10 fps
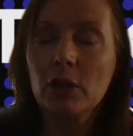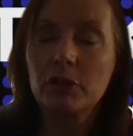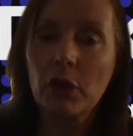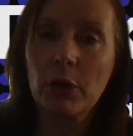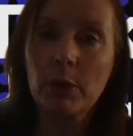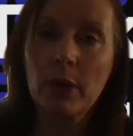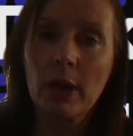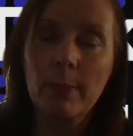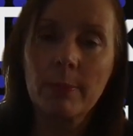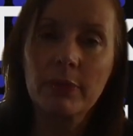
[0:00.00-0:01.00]
So
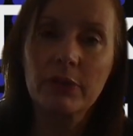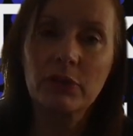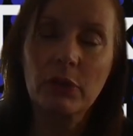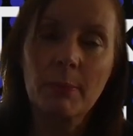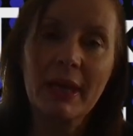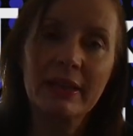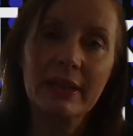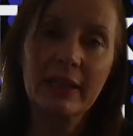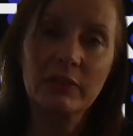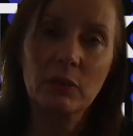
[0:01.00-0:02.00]
the main
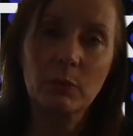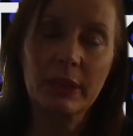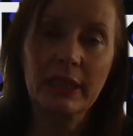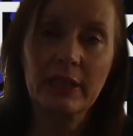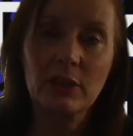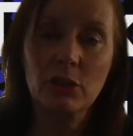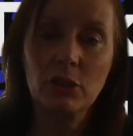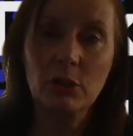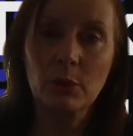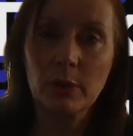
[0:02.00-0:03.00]
things that we need
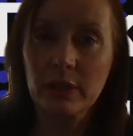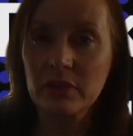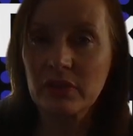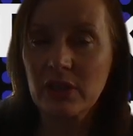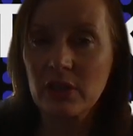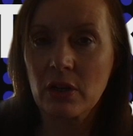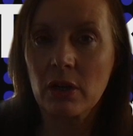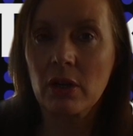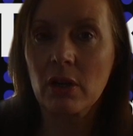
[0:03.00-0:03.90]
to consider